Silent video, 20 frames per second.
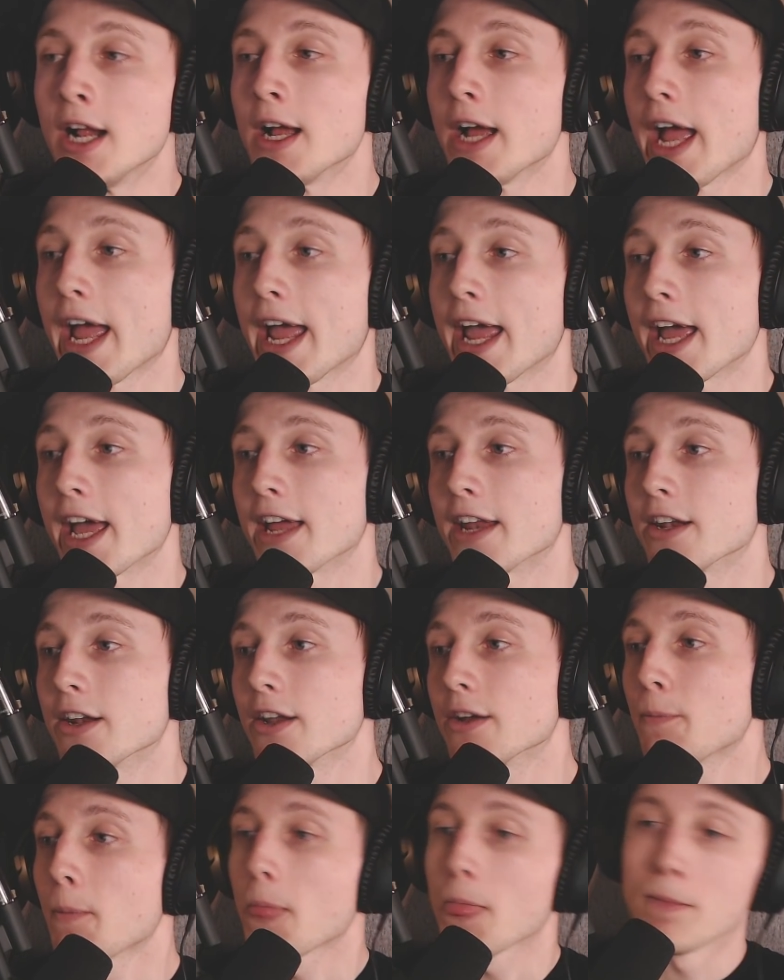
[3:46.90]
And
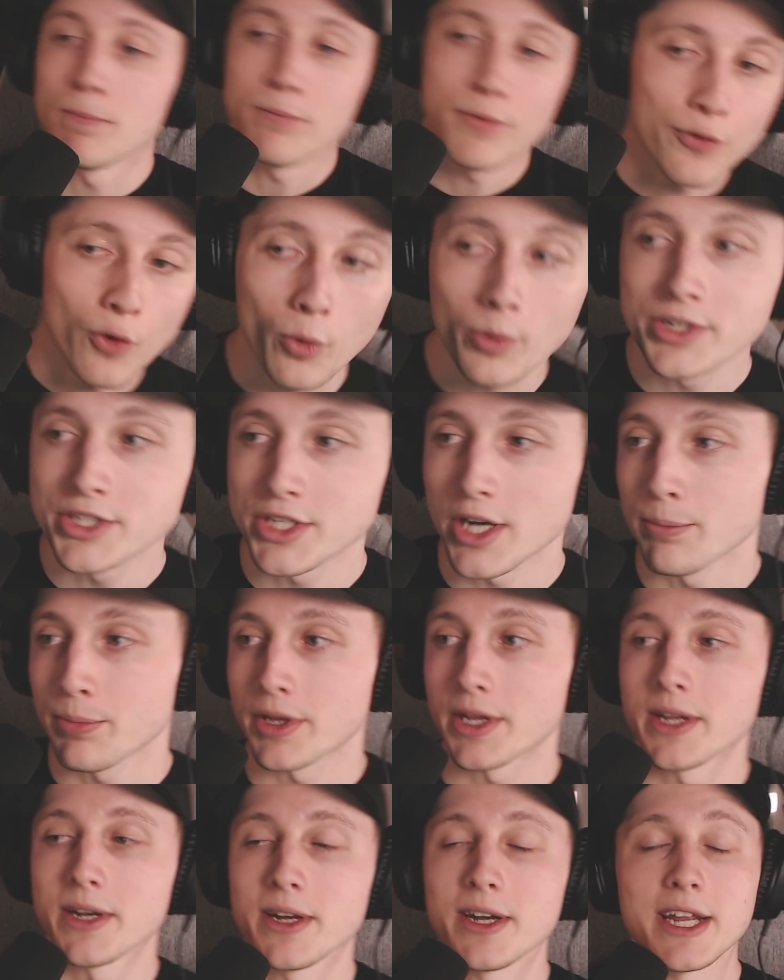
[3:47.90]
before we jump
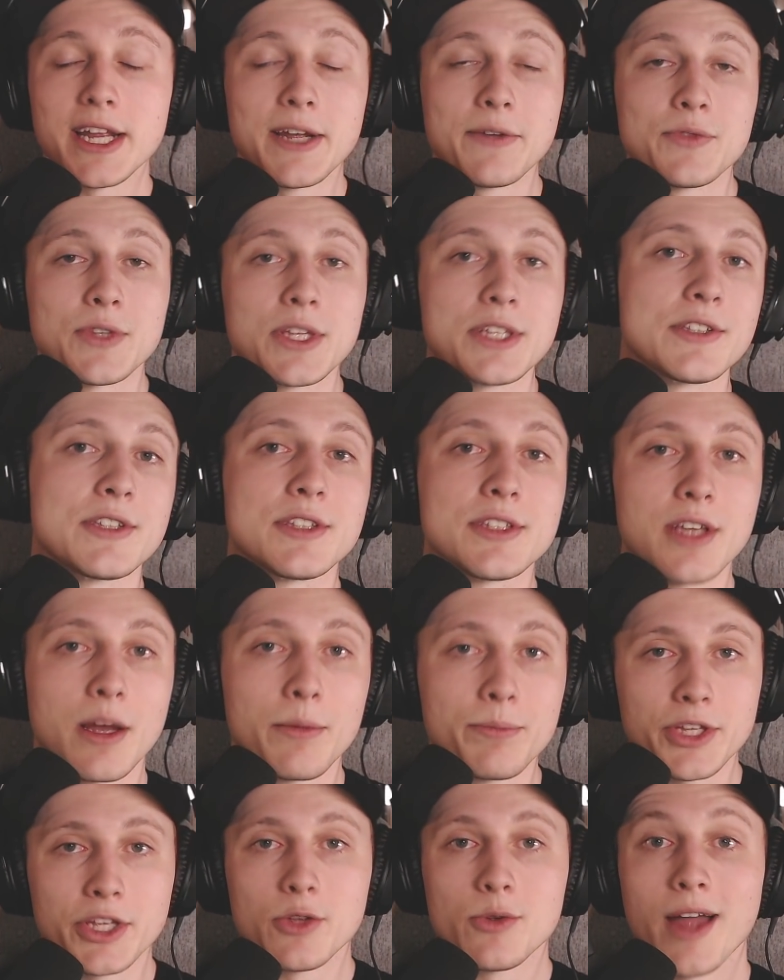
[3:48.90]
in, if this is
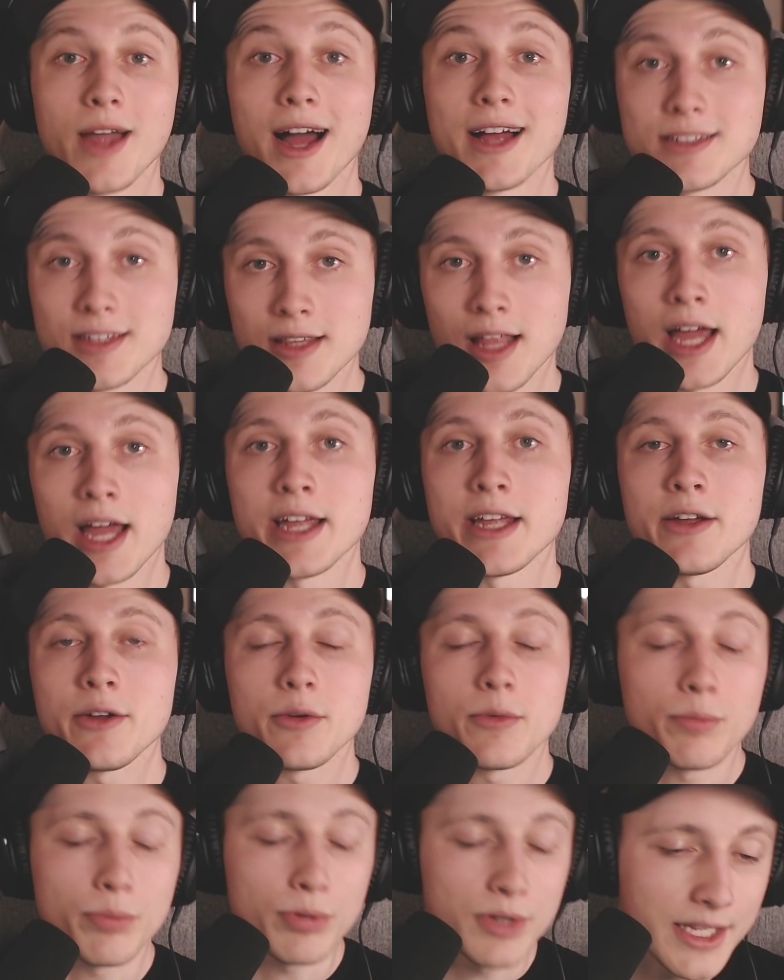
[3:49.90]
something you guys like,
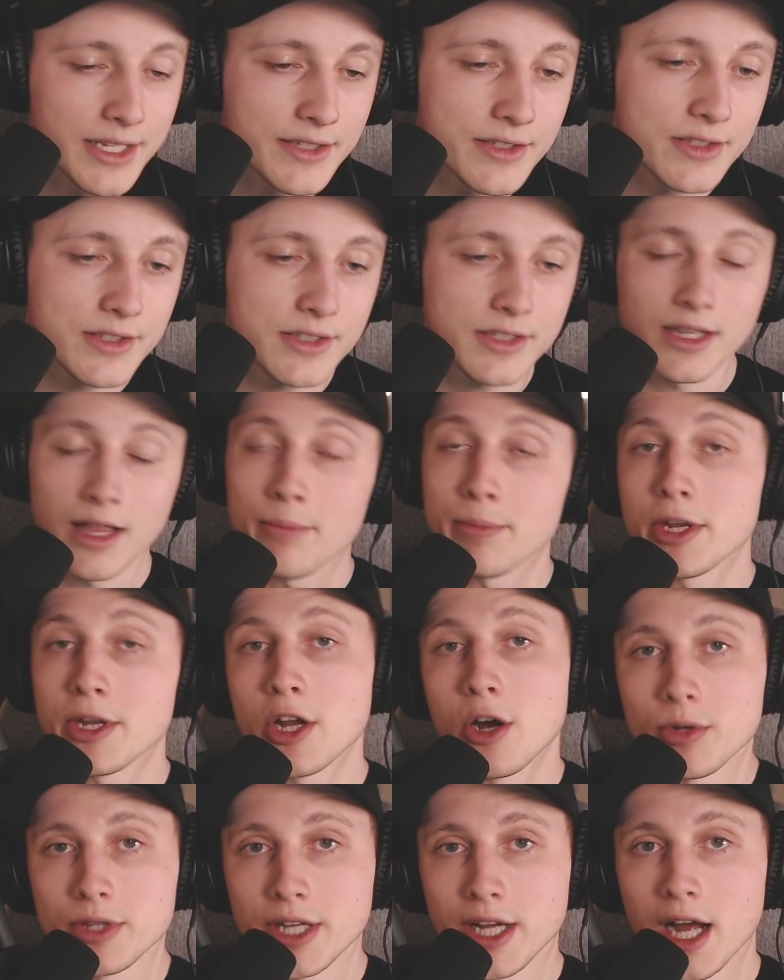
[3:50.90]
please let me
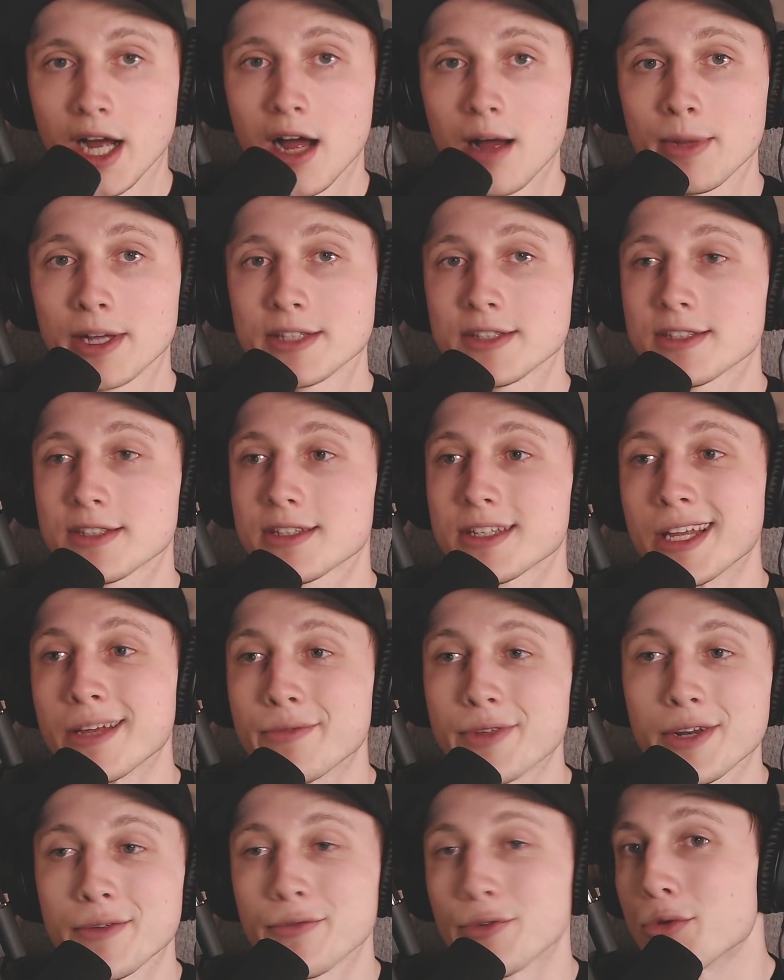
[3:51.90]
know in the comments.
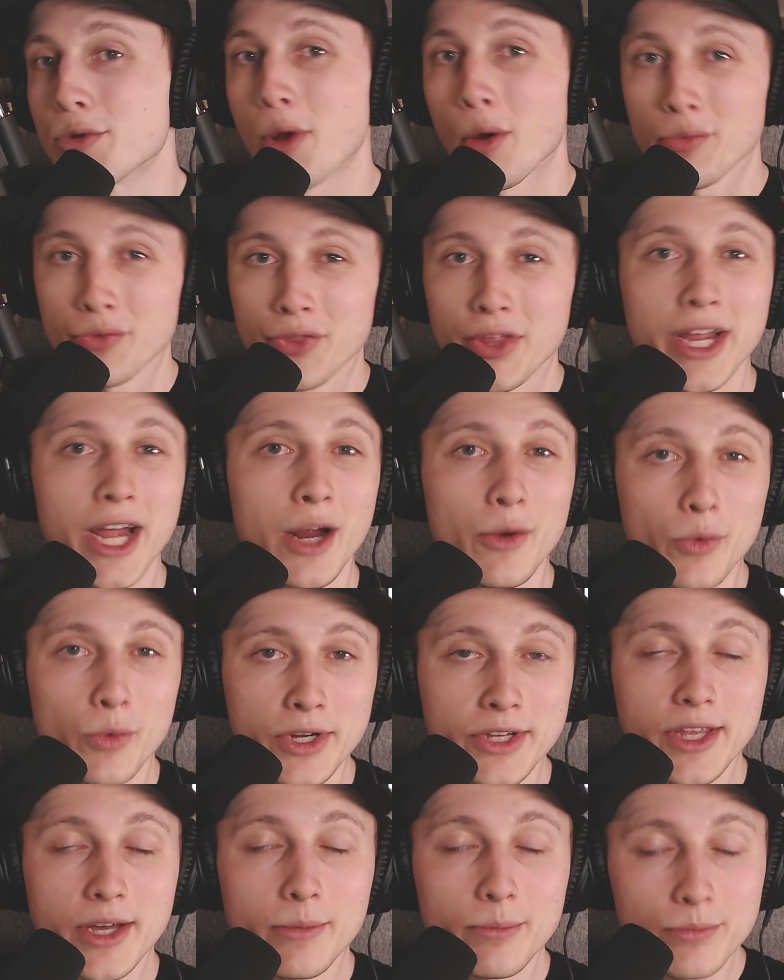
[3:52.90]
Even if you don't think I read
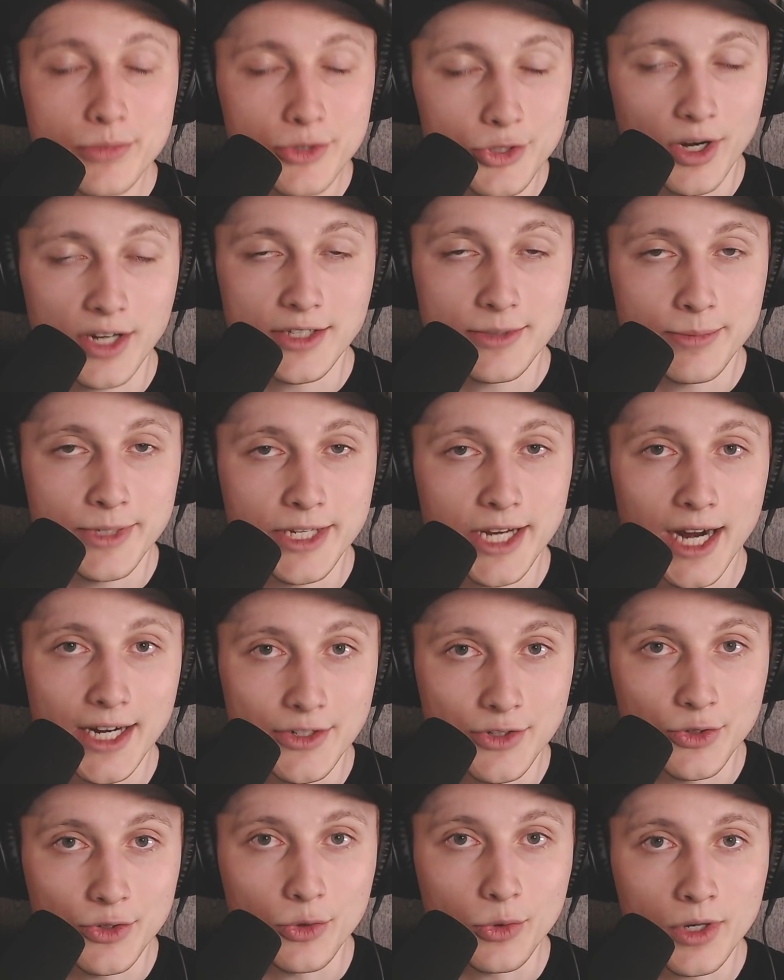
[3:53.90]
them, trust me, I
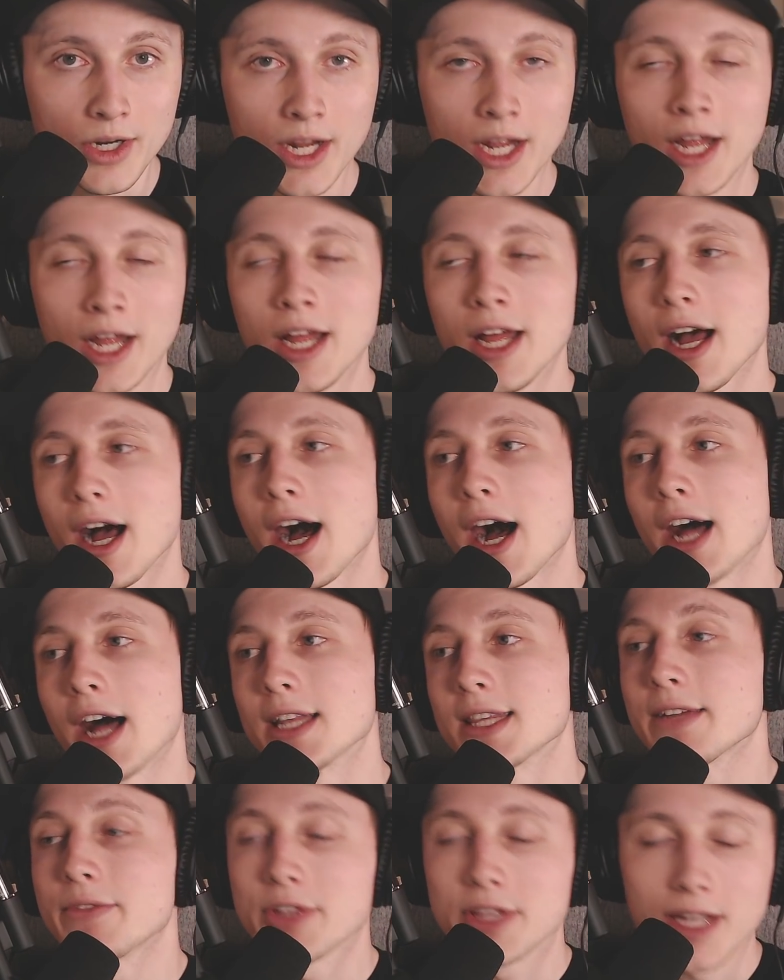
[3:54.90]
do.
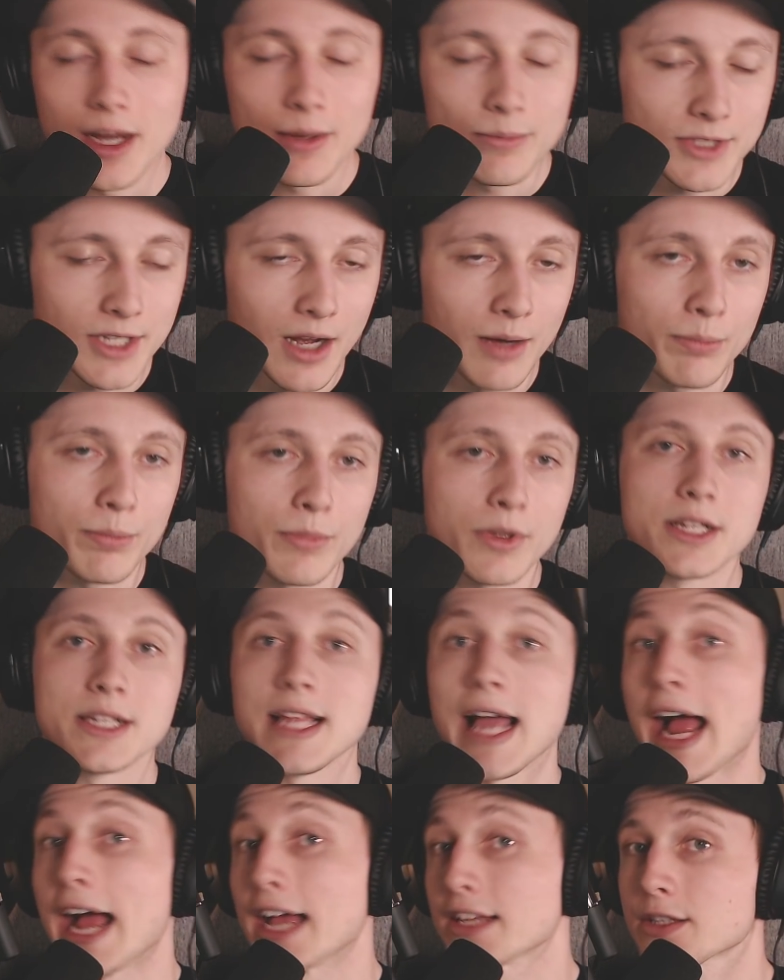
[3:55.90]
Leave a thumbs up.
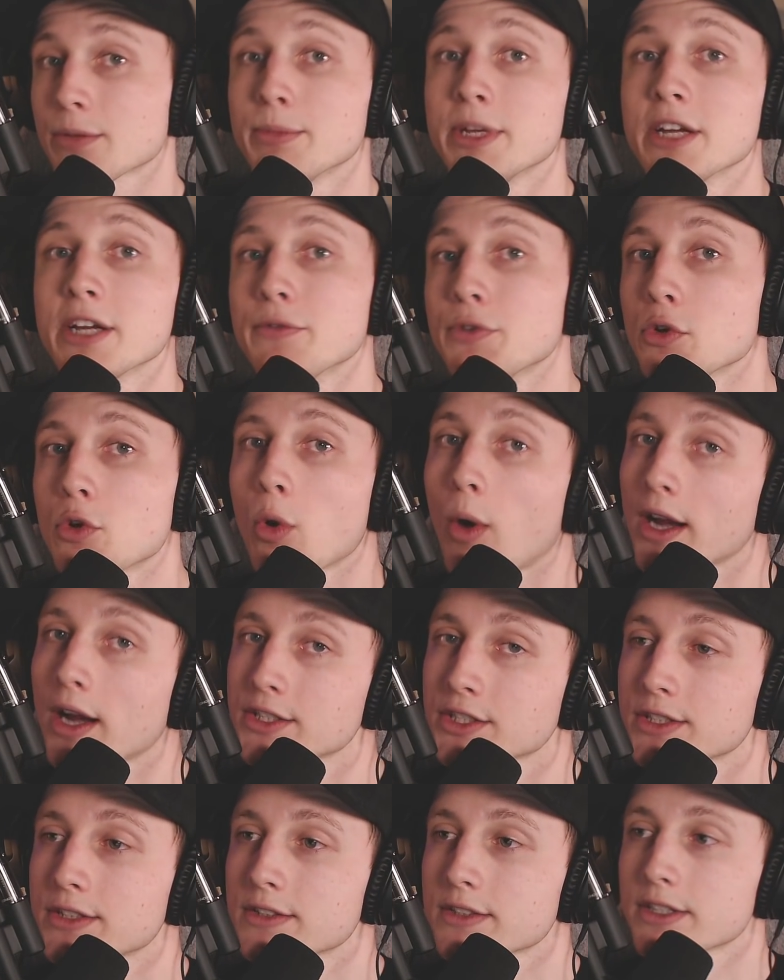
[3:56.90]
Ask me a few
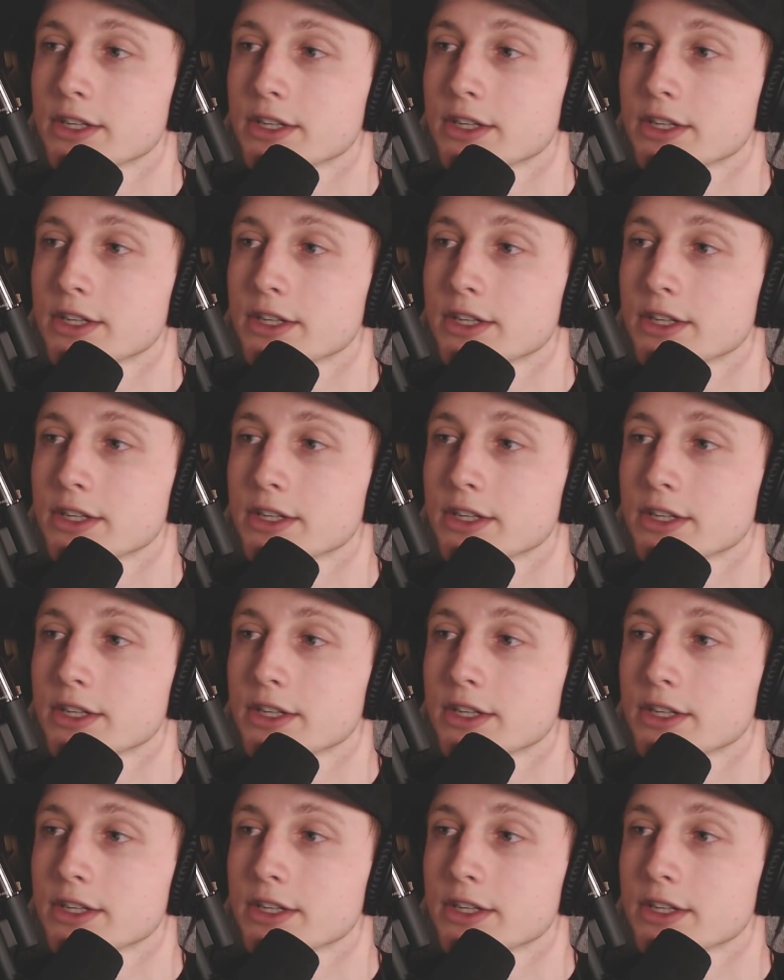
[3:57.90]
questions.